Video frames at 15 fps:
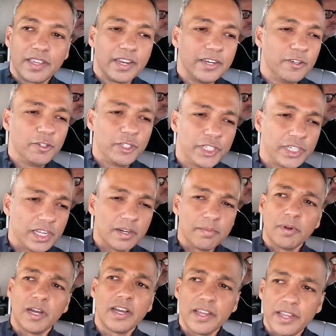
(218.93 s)
Can you
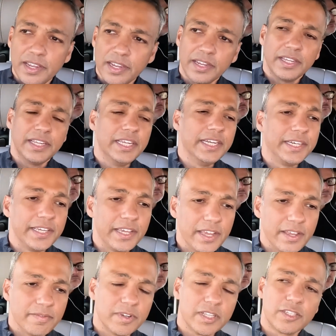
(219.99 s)
share my E T
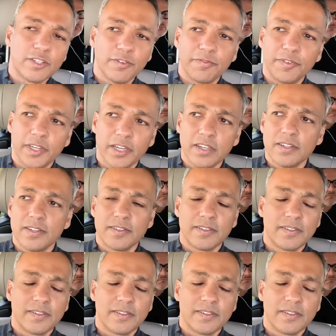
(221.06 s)
A with Sophia?